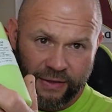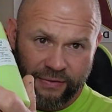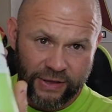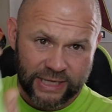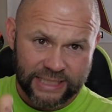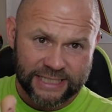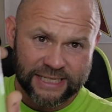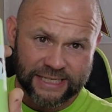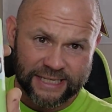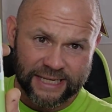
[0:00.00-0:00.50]

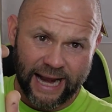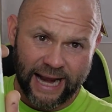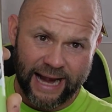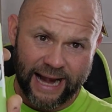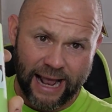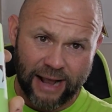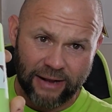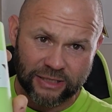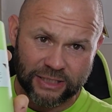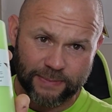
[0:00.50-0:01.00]
This is an
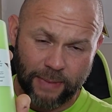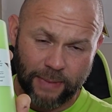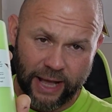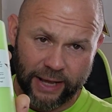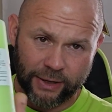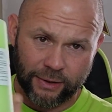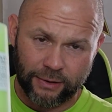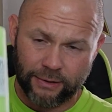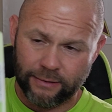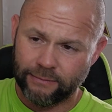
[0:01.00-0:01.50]
8-ounce
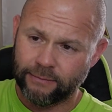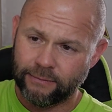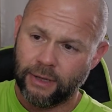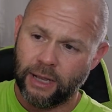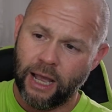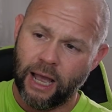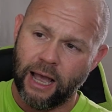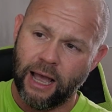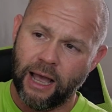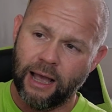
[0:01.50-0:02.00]
bottle.
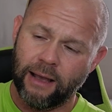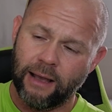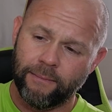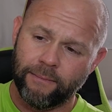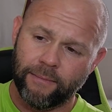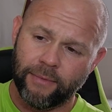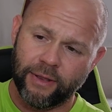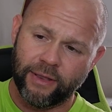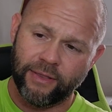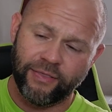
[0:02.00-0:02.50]

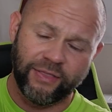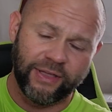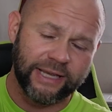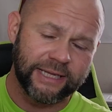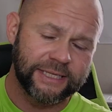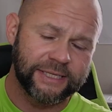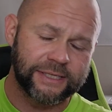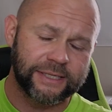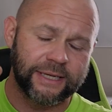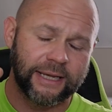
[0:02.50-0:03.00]

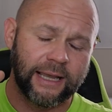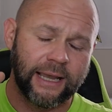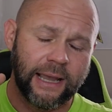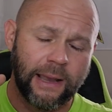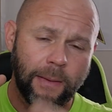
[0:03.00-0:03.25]
This